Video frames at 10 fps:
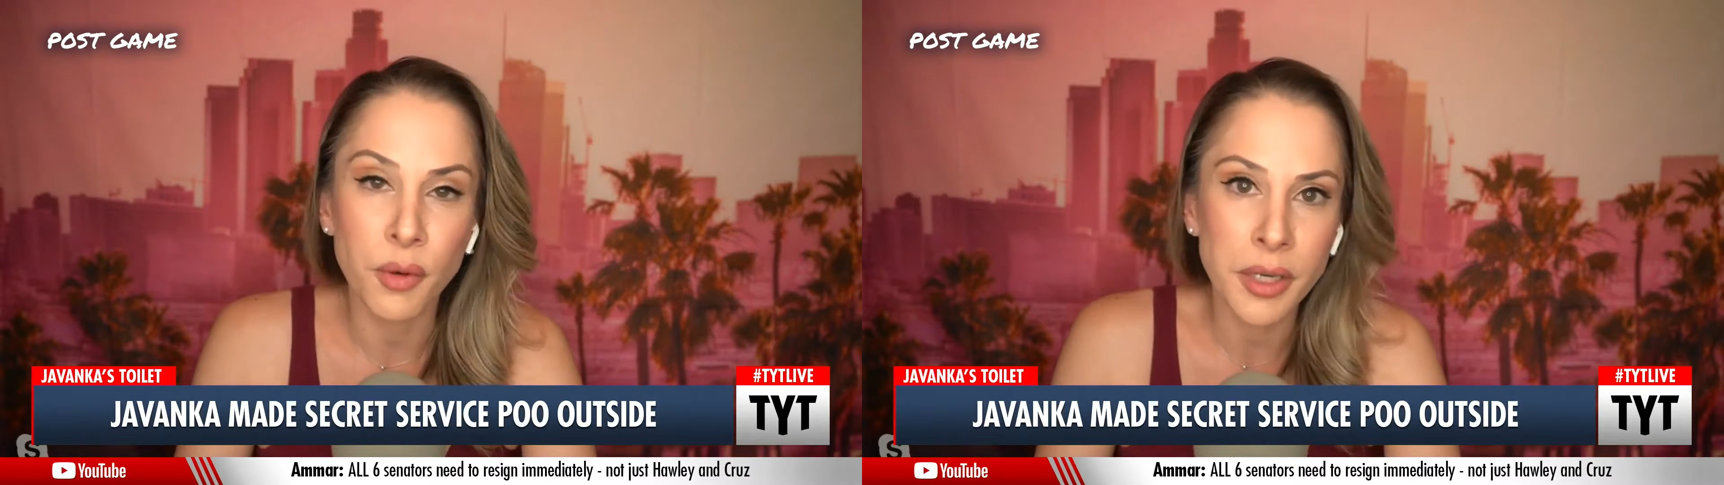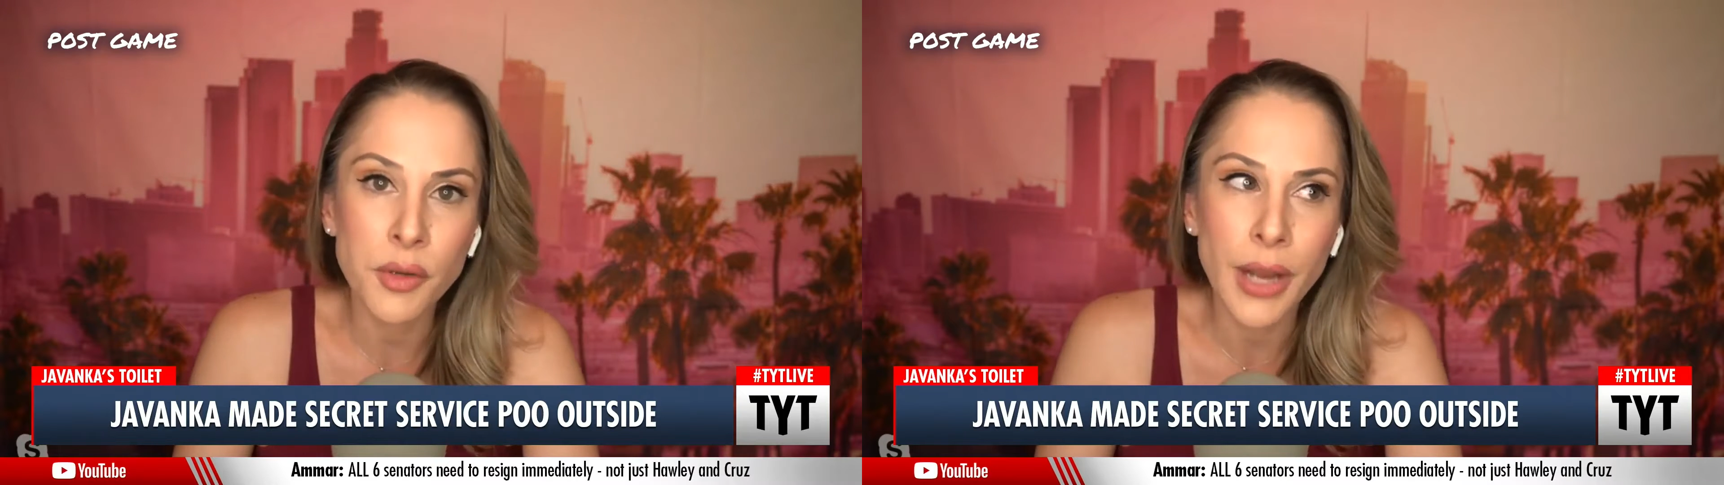
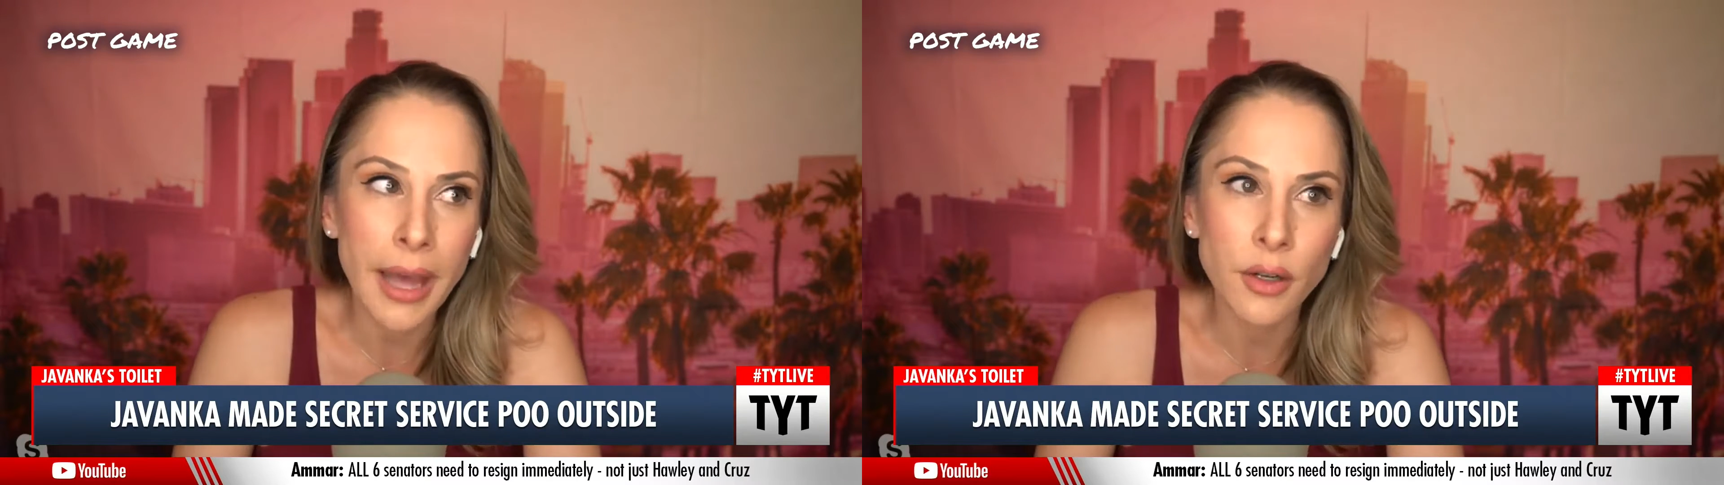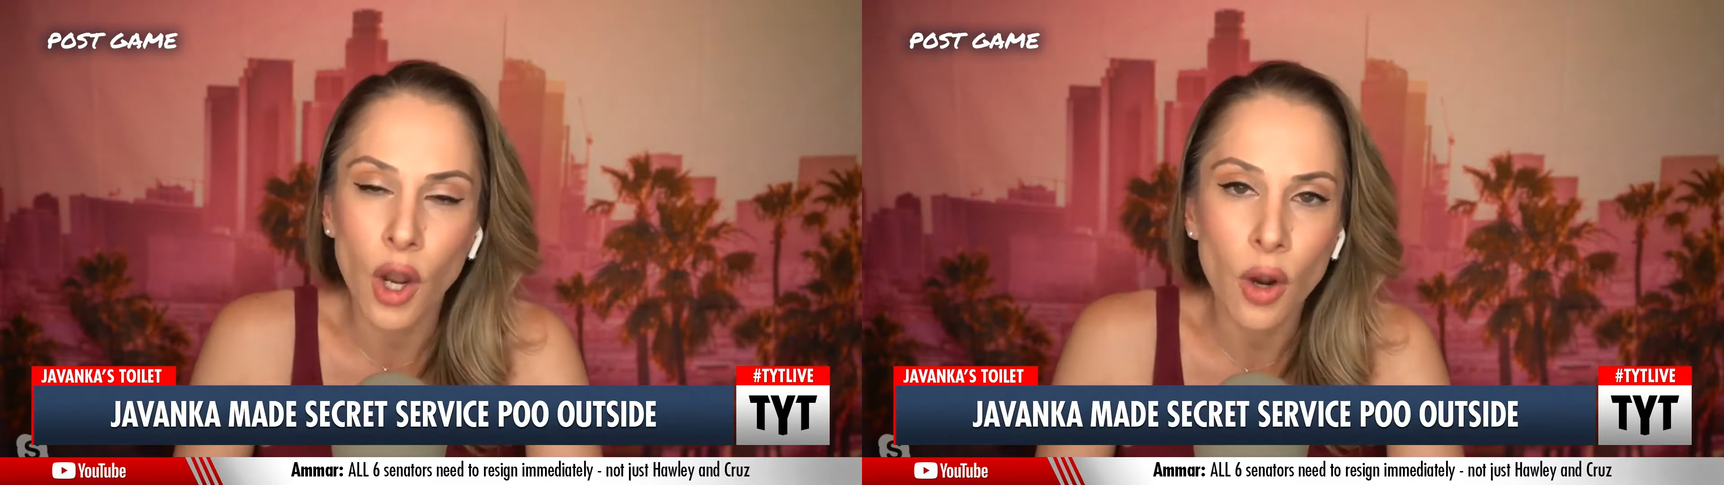But when you
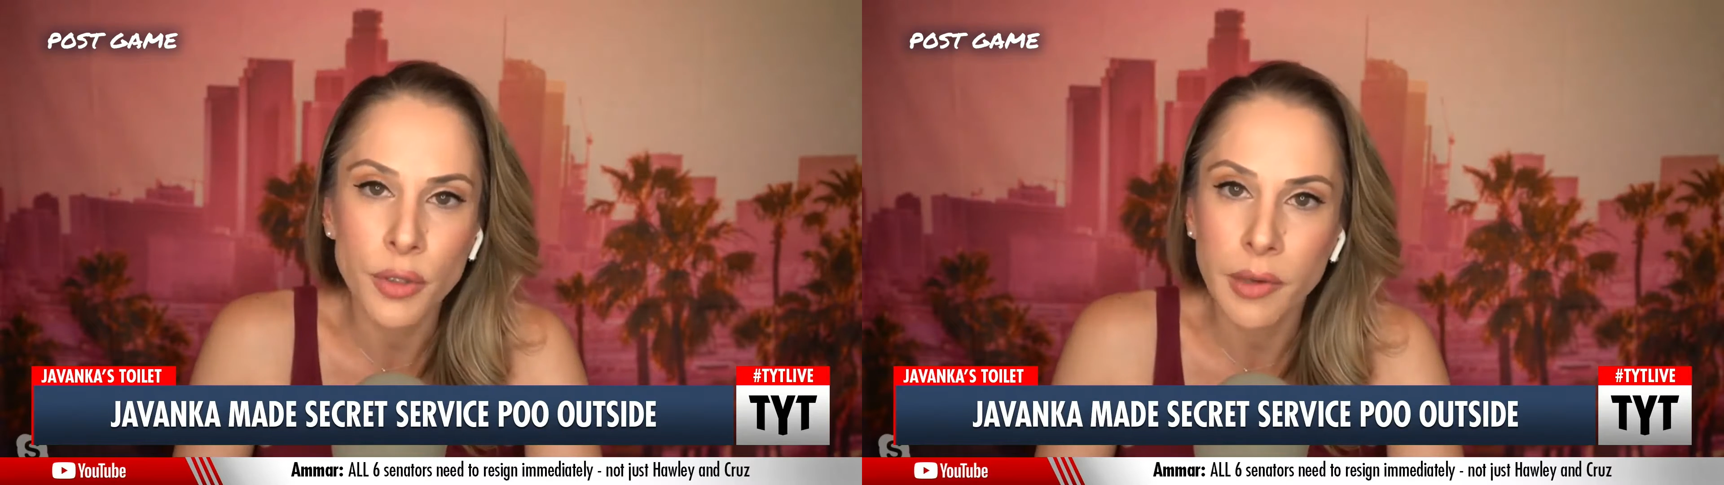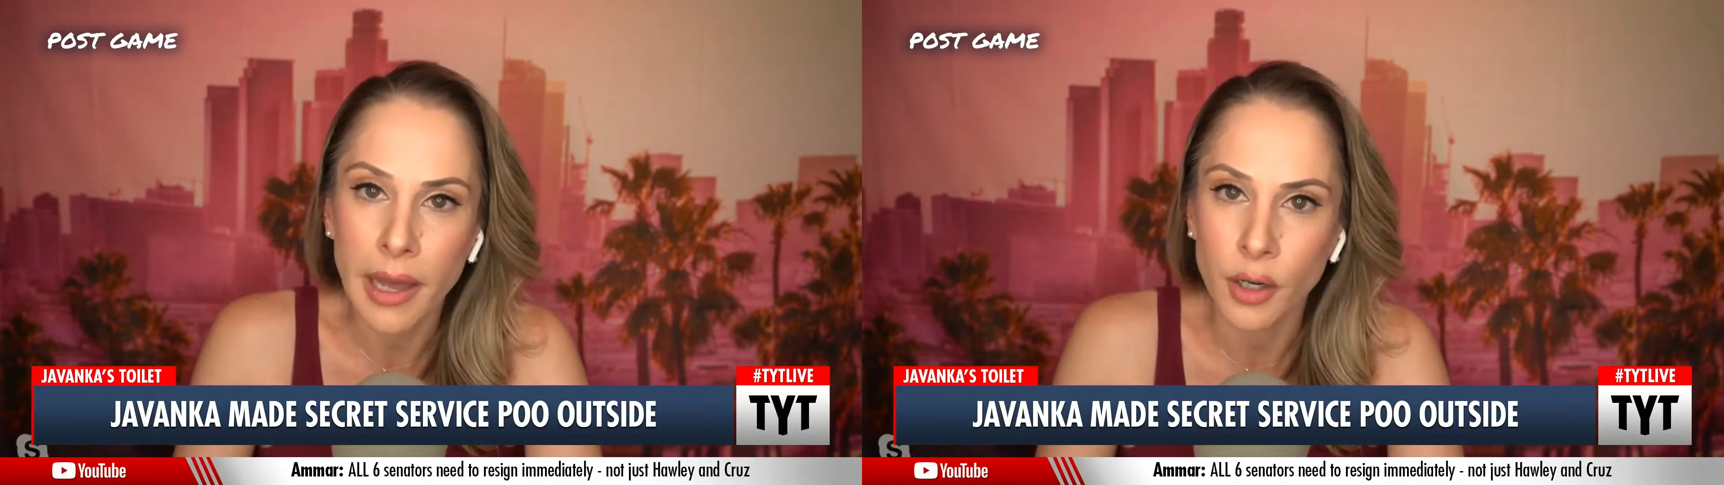got to go,
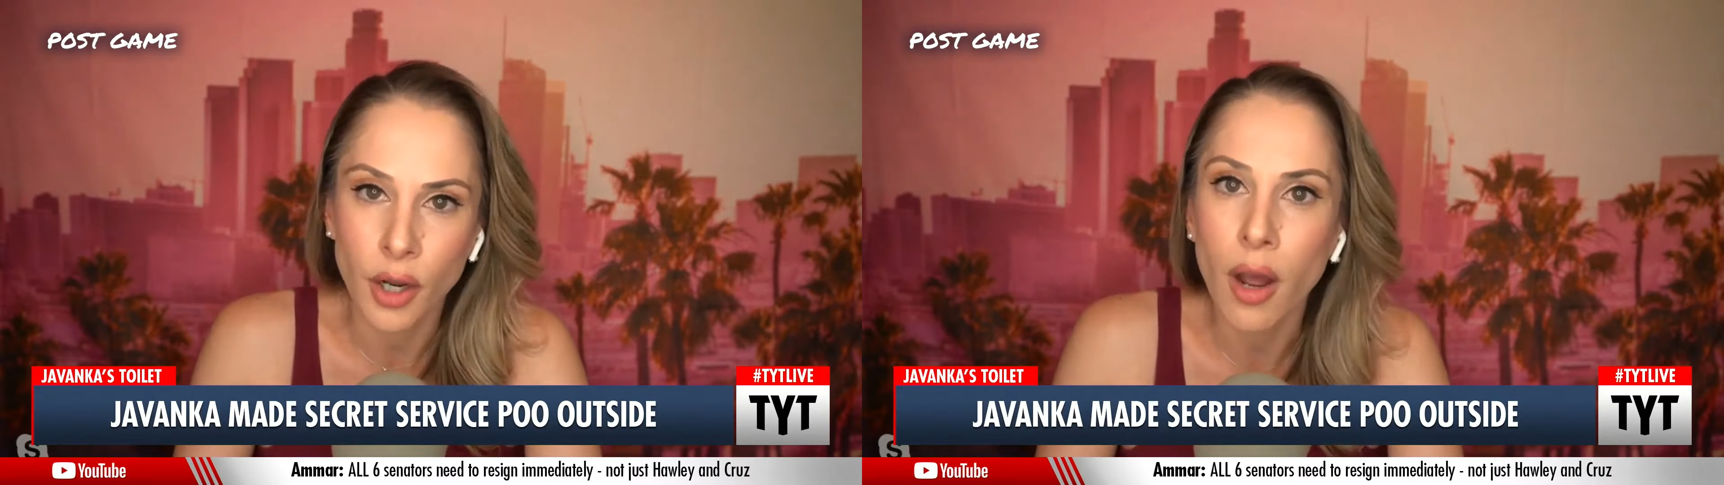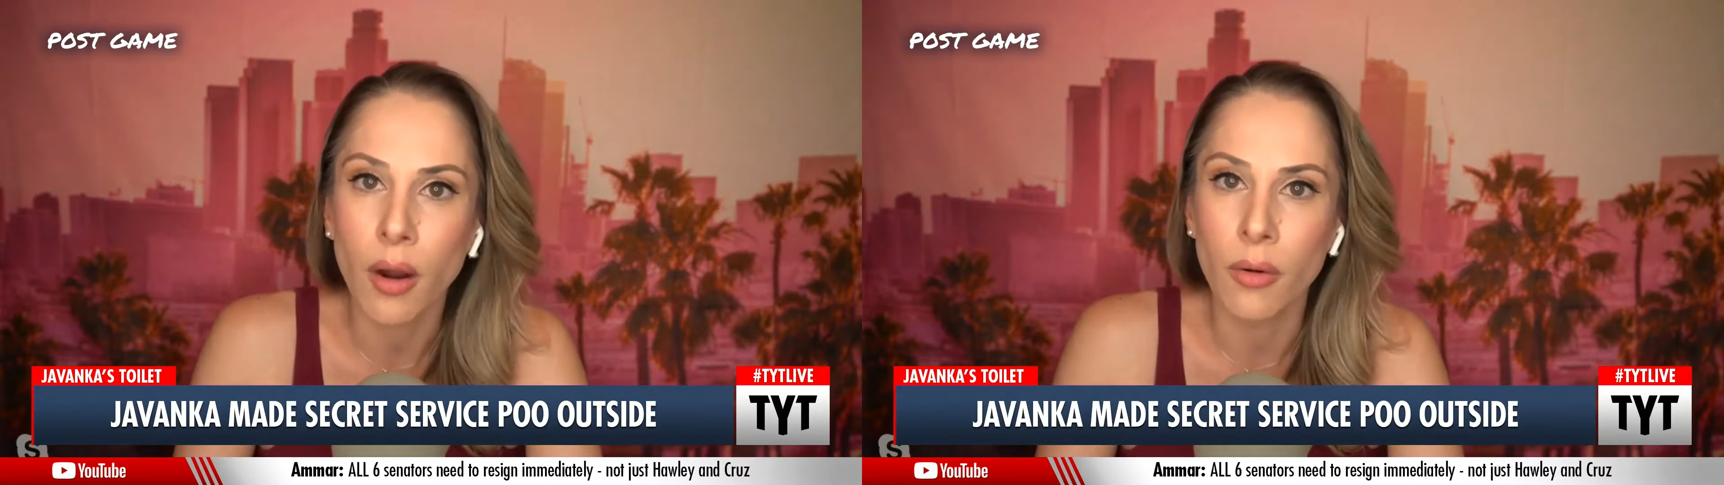you got to
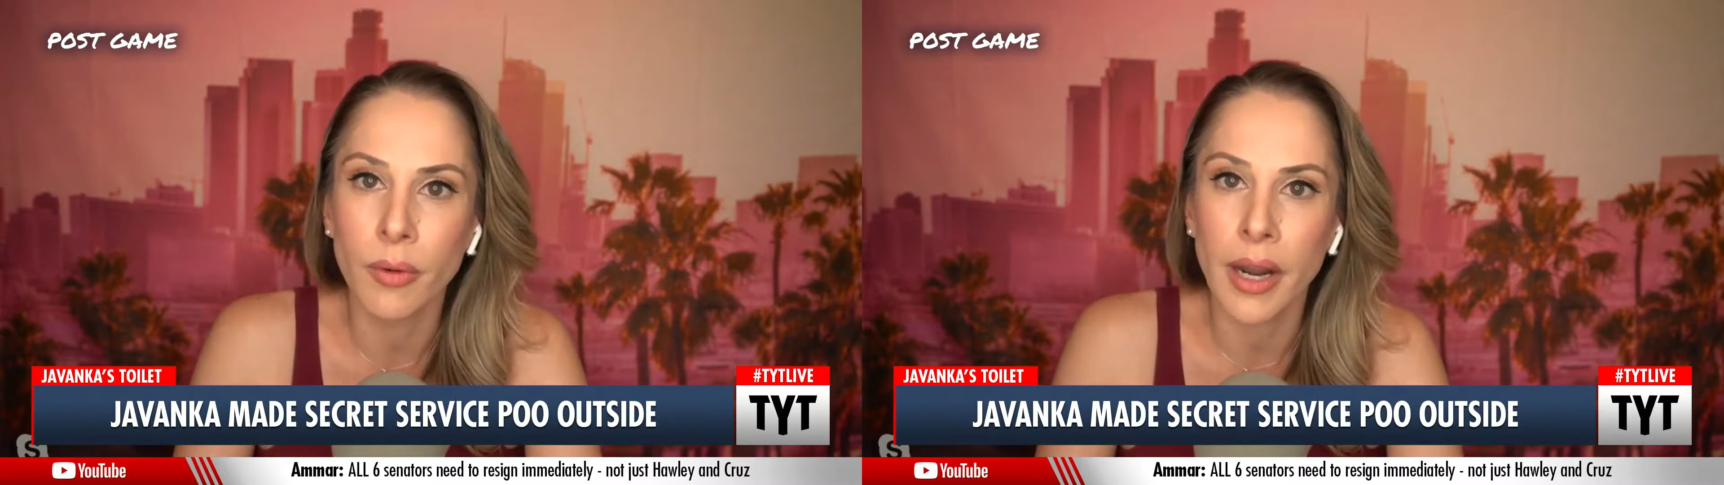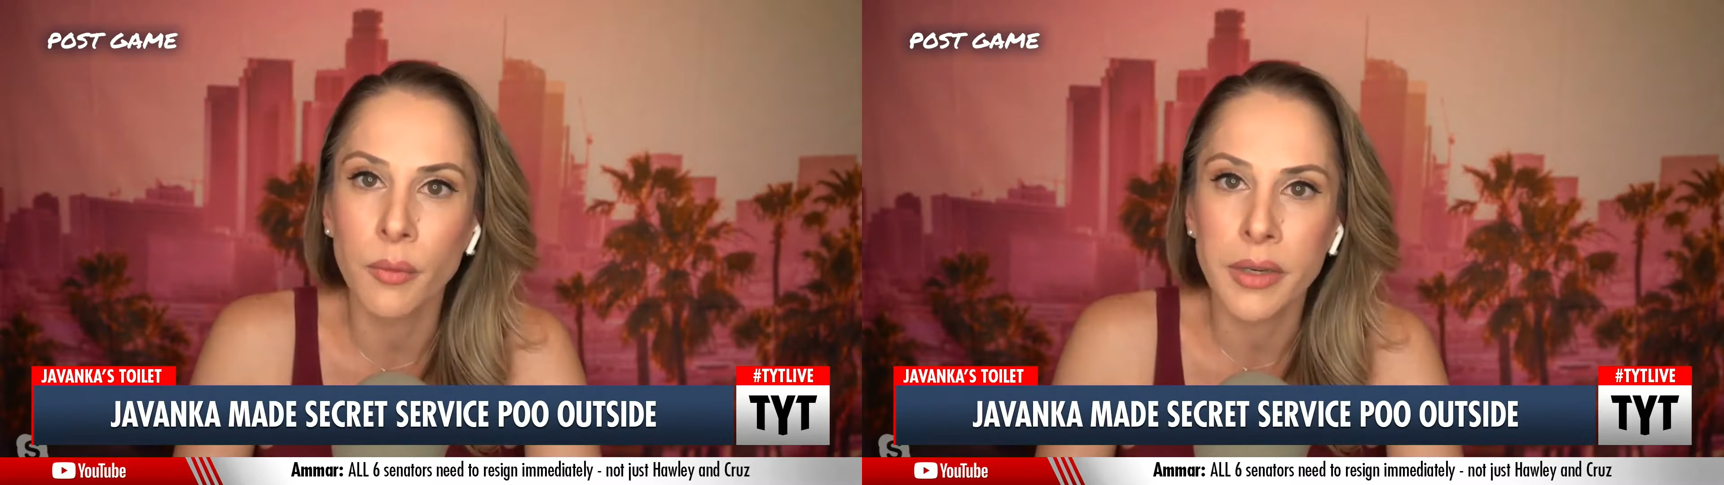go,
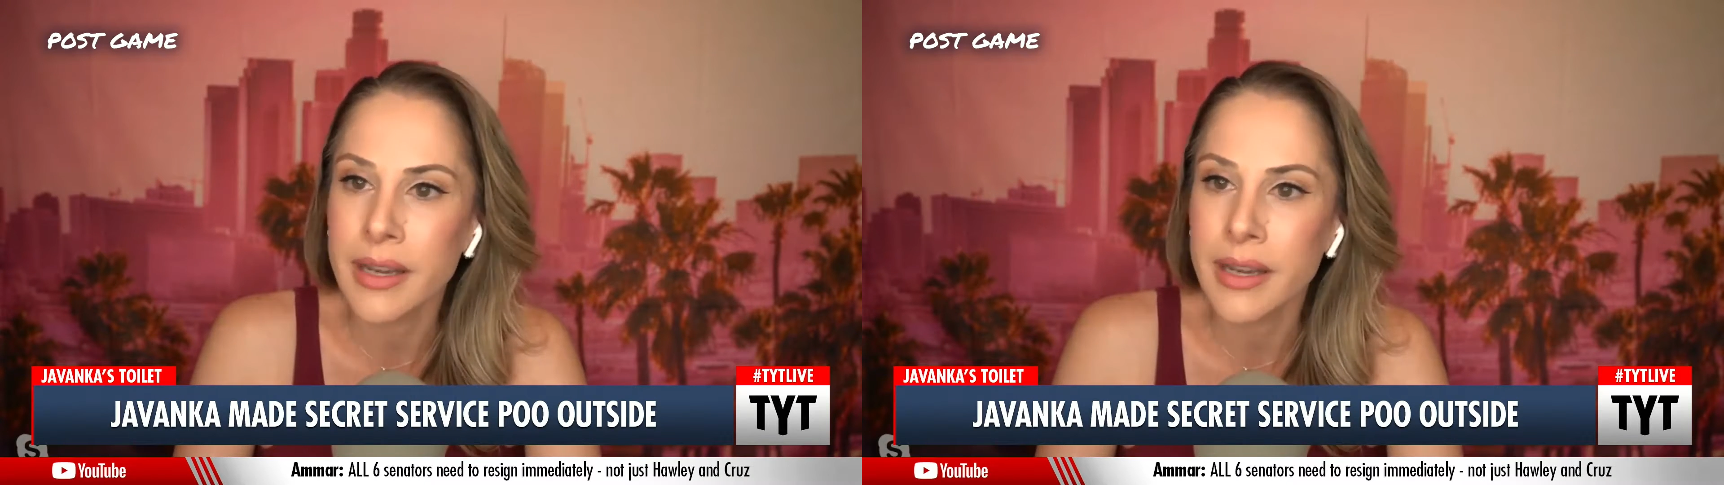right?